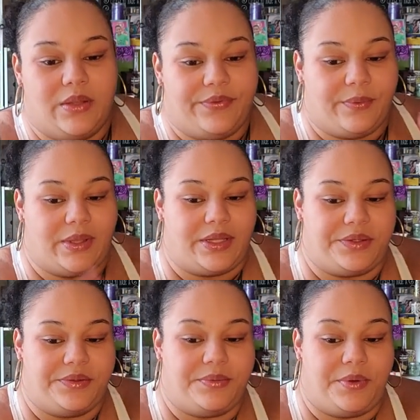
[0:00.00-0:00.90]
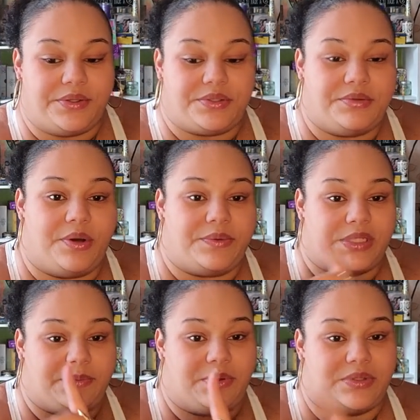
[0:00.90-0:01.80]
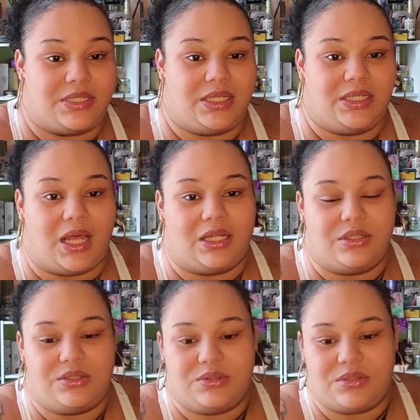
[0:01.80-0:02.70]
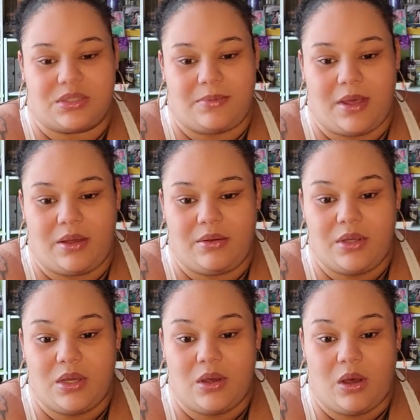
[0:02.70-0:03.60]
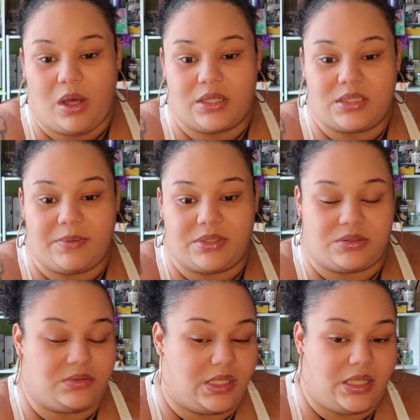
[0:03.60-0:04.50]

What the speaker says: the way that you want to, or was supposed to acknowledge you somehow on a special day.